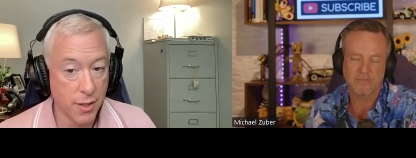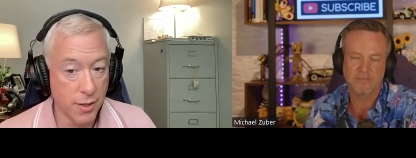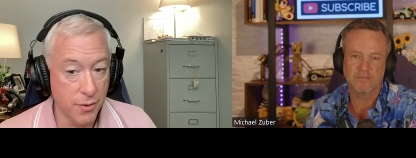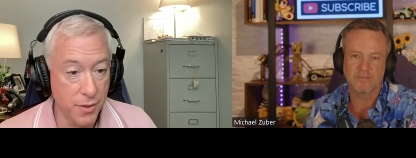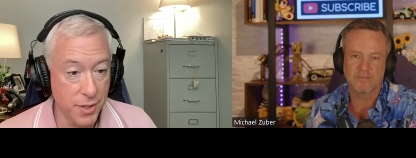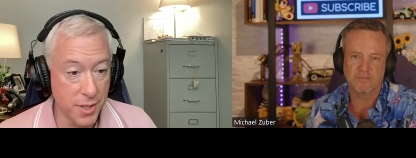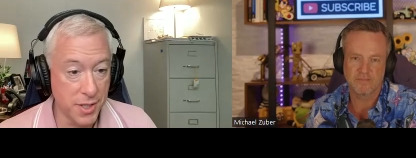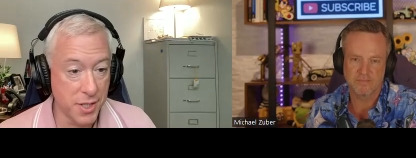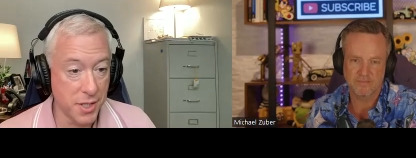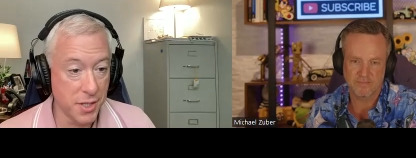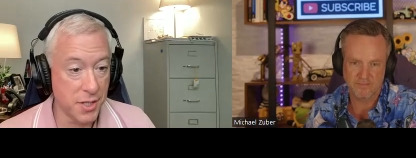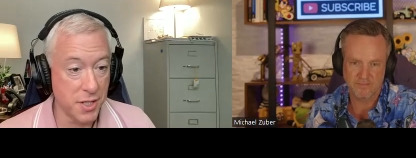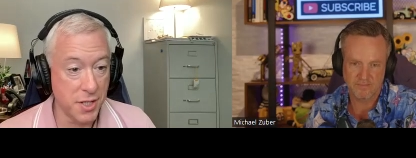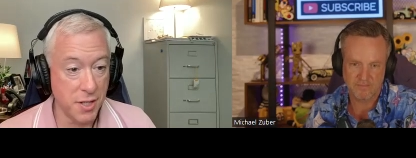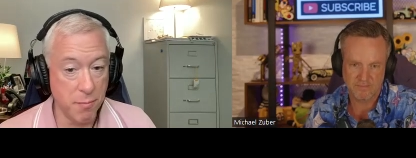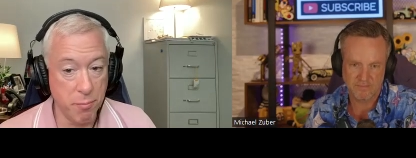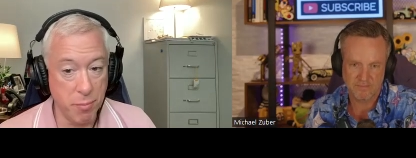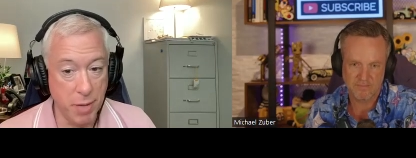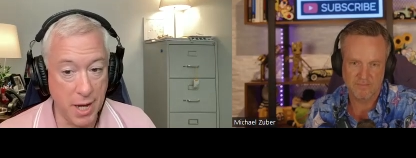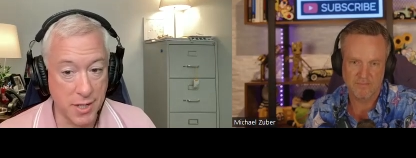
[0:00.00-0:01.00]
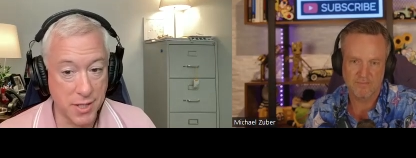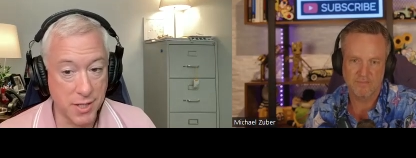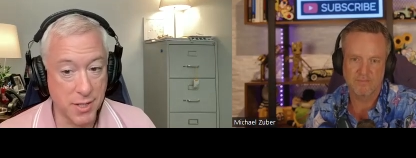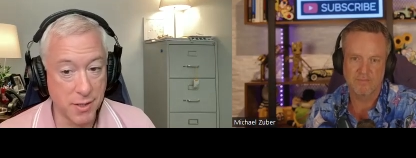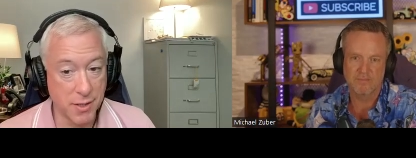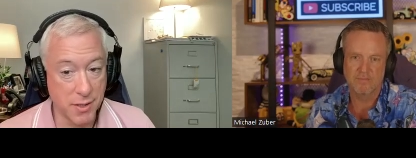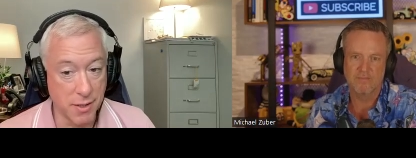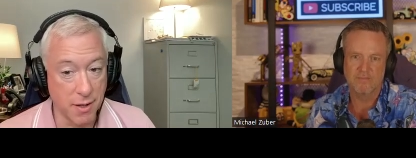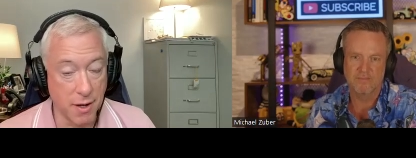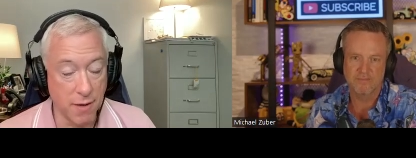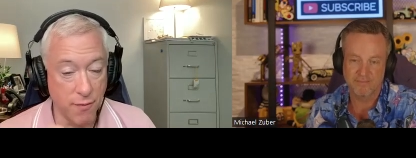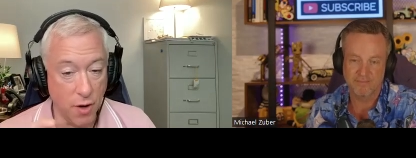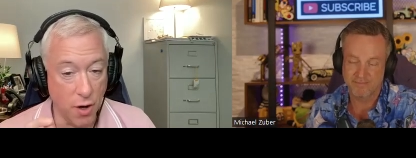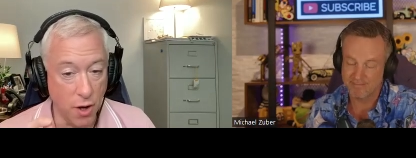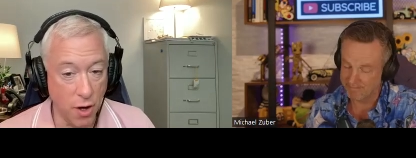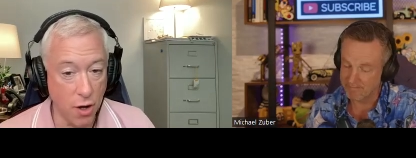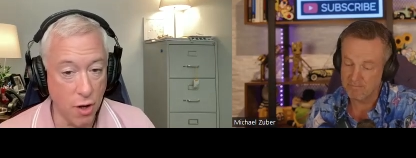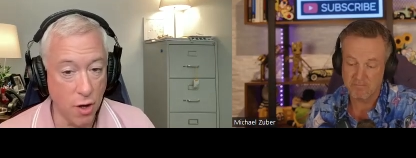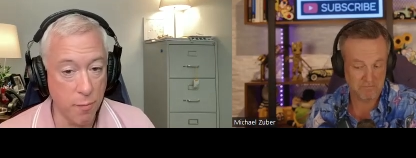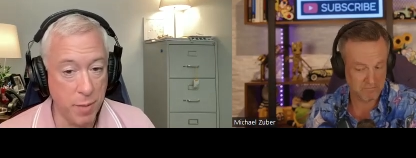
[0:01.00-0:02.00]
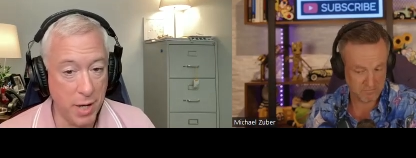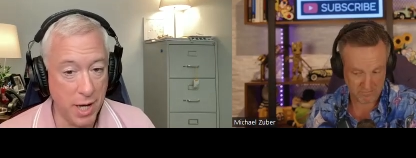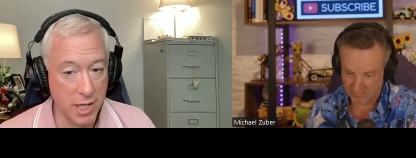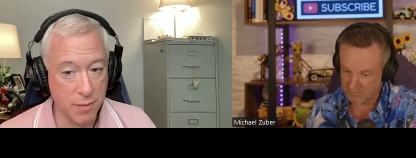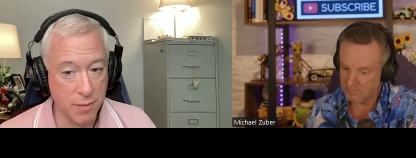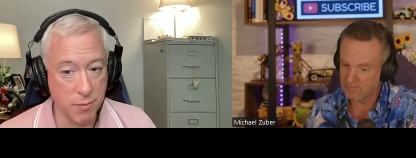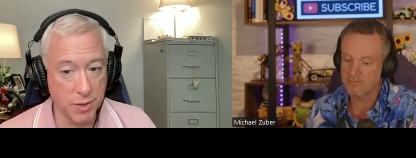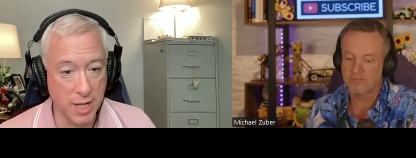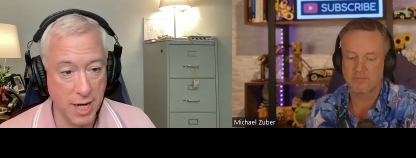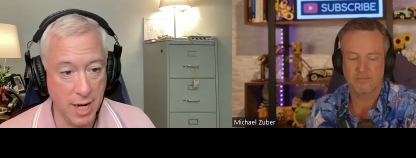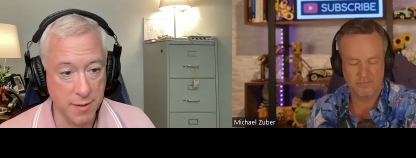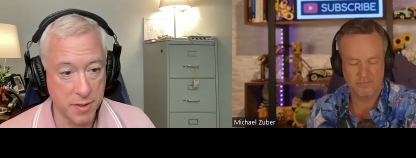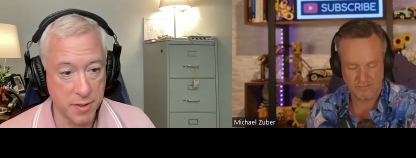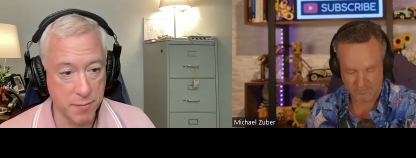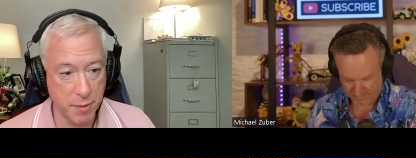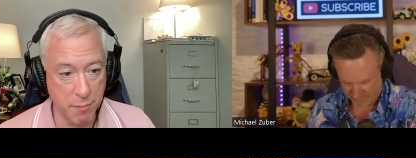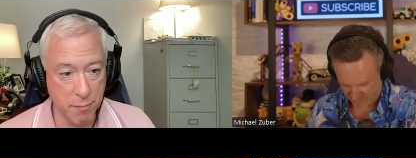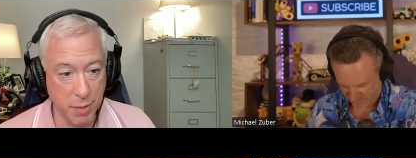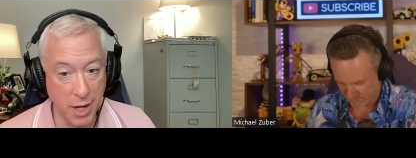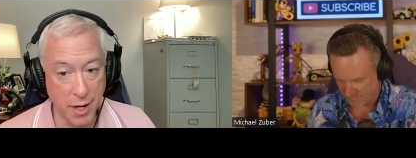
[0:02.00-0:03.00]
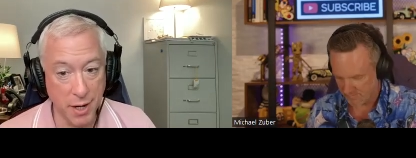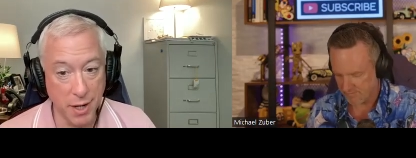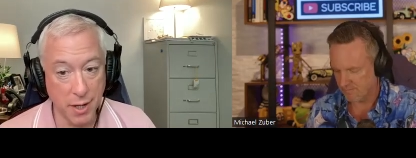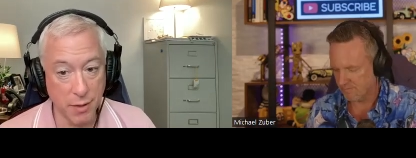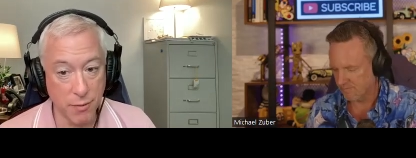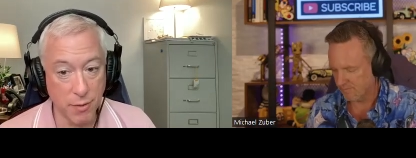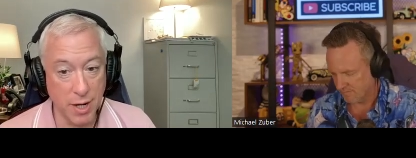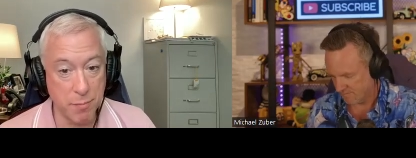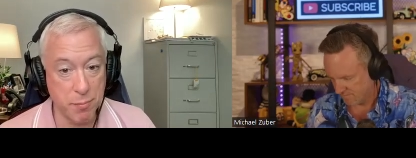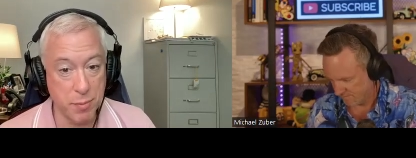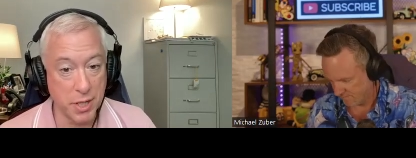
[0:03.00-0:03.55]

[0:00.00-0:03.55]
Speaker 1: this is the best of all possible times to be buying, right?